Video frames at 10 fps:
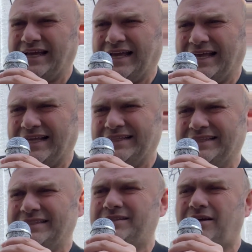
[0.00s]

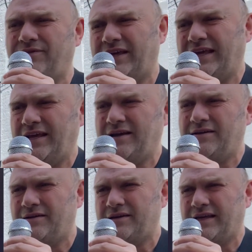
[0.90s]
hand over here,
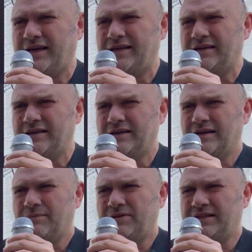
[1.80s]
okay,
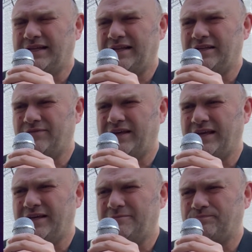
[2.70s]
putting her hand over
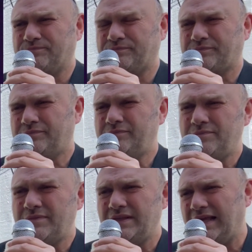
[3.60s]
here,
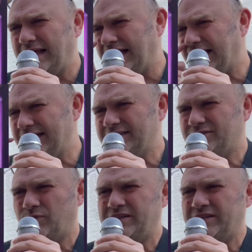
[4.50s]
and we